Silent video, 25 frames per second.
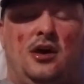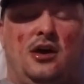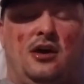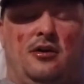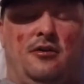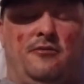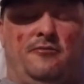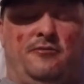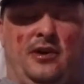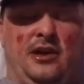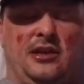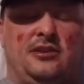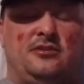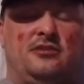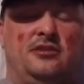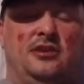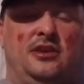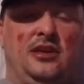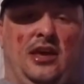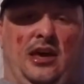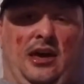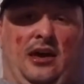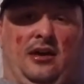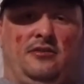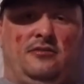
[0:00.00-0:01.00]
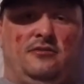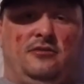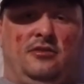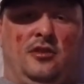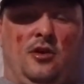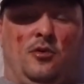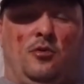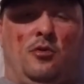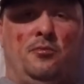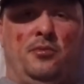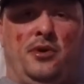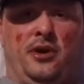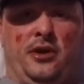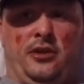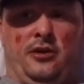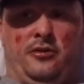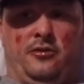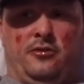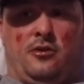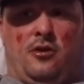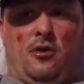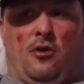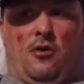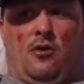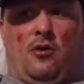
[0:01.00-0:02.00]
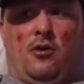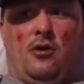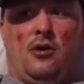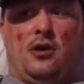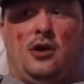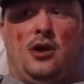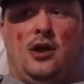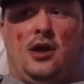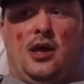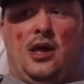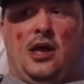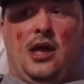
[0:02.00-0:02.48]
Eventually, yes. There will be another car,